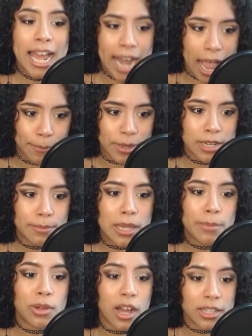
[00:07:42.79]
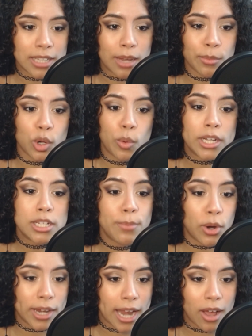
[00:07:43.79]
happened, people online were quick to
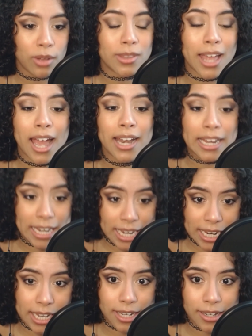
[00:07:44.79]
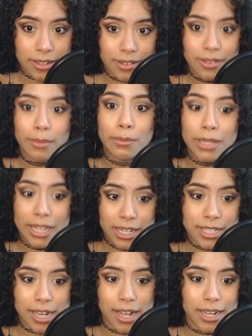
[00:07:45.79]
point out that Ian, playing
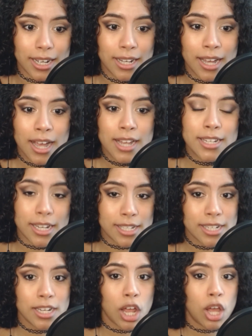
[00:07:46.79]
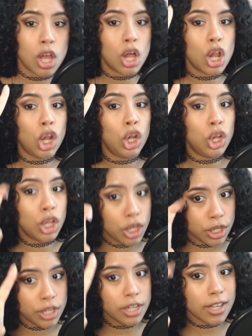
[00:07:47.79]
Sokka, doesn't
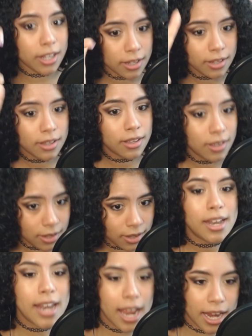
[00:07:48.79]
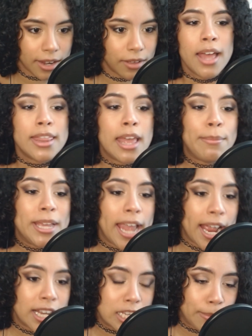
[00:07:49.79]
look native. They
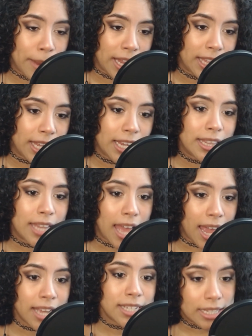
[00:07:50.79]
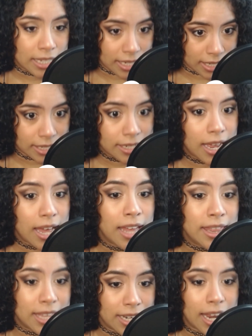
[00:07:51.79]
began speculating that Ian, a
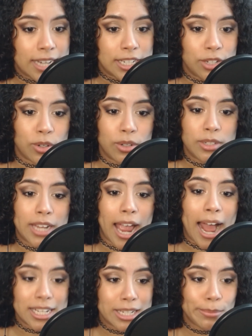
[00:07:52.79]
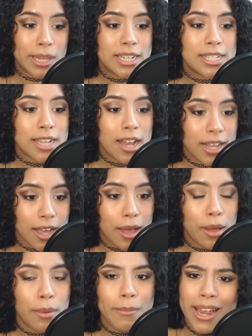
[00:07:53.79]
then 19-year-old cast to play
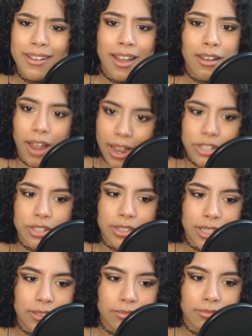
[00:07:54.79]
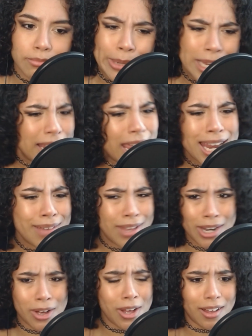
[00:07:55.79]
Sokka, might not actually be native at
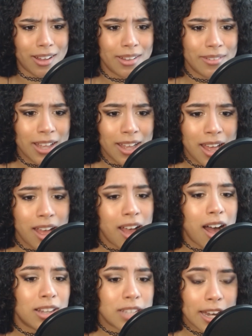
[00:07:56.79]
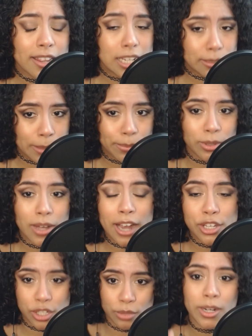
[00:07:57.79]
all. A lot of these people, I
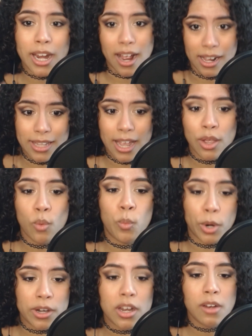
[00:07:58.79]
do want to highlight, were in